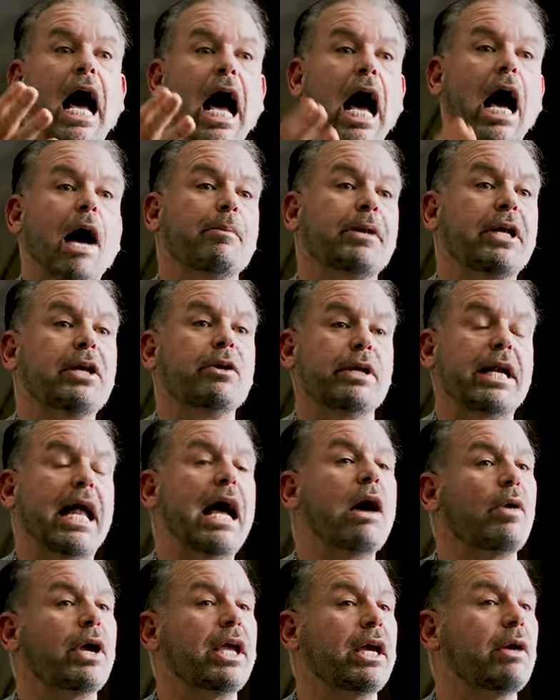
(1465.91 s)
I'm here
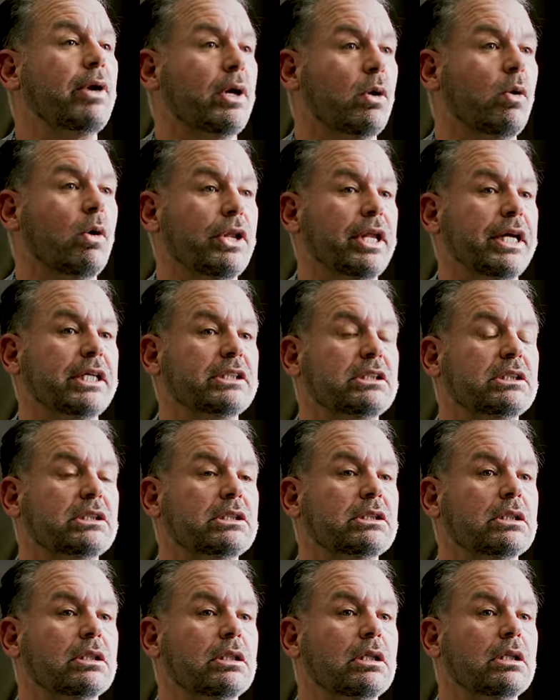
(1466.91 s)
now hearing all
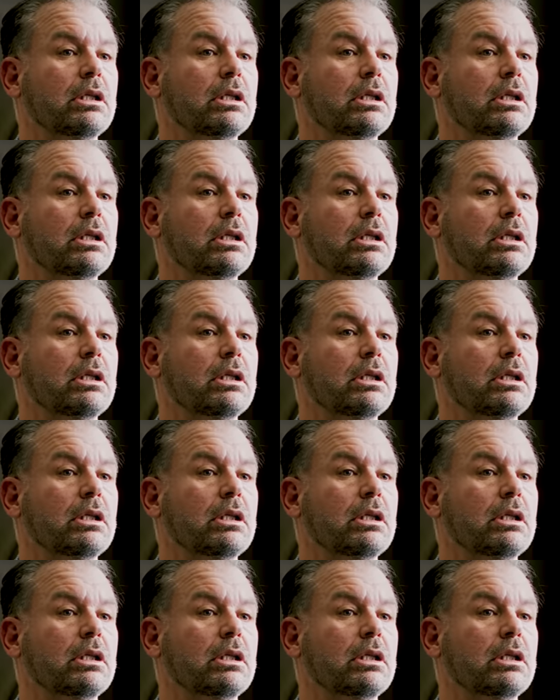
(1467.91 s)
this.